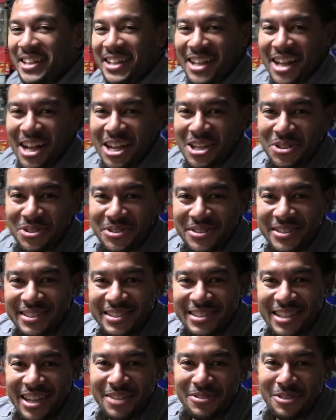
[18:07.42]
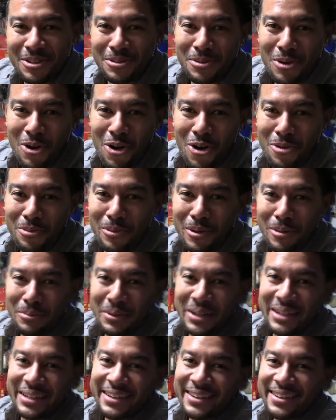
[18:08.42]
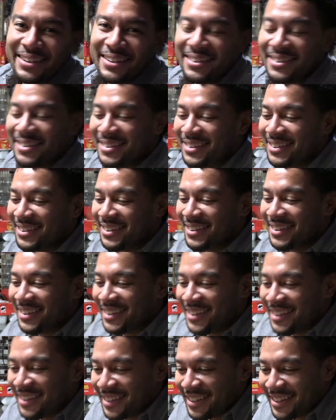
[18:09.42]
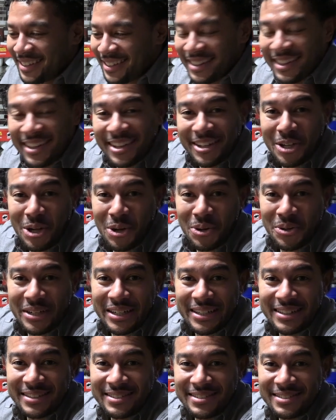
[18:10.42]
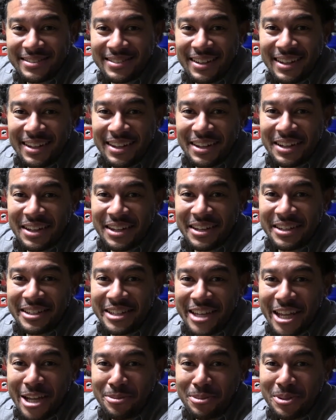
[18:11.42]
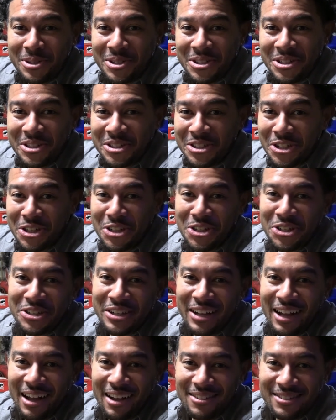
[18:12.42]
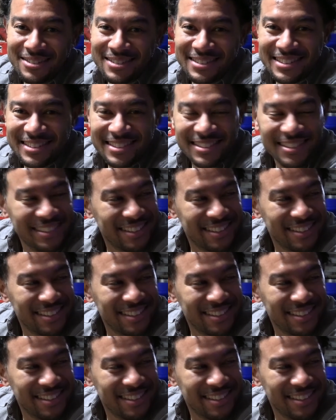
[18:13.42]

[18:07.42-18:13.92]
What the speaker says: I used to save up all my money and go to this neighborhood hood house